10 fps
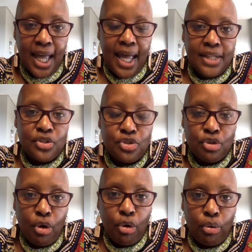And
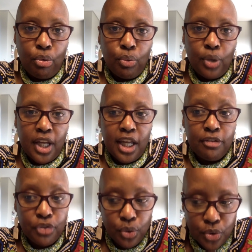so
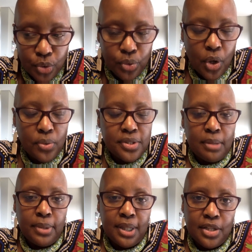if you do know
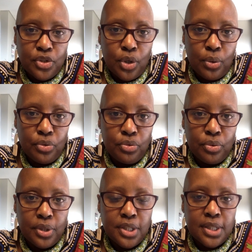somebody that's going through
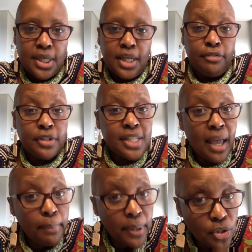it, if it's
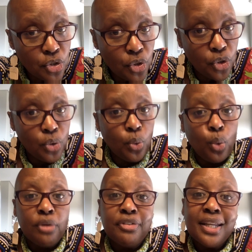happening to you
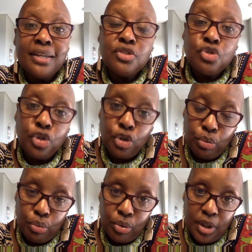or if it is
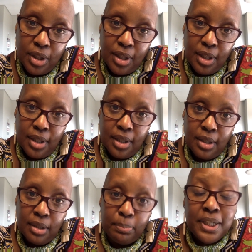you,
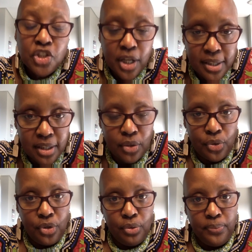be gentle
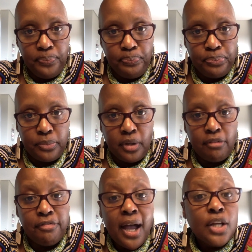on you.
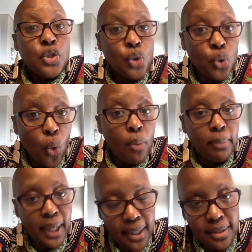Find your
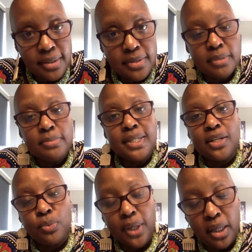mechanisms
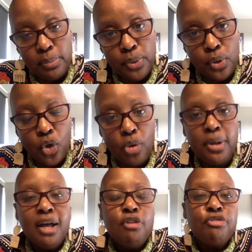that will help you cope.
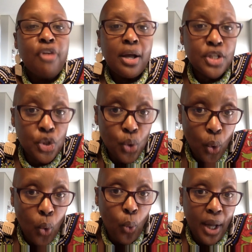Find
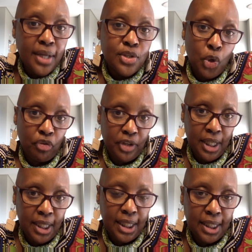your ways of
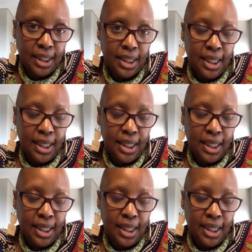healing.